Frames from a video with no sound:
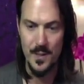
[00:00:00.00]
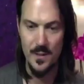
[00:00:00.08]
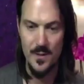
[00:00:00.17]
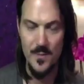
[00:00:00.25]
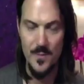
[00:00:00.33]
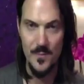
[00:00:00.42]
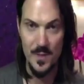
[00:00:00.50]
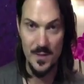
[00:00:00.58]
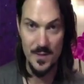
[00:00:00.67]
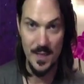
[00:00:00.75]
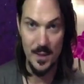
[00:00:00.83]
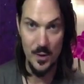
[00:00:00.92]
the
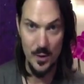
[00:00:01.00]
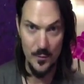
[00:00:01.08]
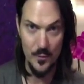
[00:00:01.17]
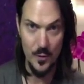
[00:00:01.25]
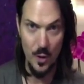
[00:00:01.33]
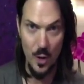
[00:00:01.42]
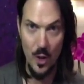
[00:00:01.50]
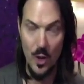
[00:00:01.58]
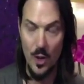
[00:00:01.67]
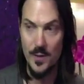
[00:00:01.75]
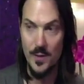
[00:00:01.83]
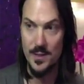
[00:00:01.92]
because I could have
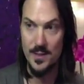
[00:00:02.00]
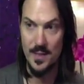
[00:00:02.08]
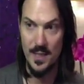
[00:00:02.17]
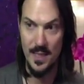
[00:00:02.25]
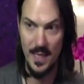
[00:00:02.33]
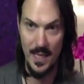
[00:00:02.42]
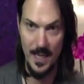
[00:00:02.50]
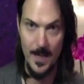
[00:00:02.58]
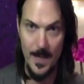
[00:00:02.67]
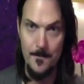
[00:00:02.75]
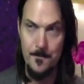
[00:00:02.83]
called and said, hey,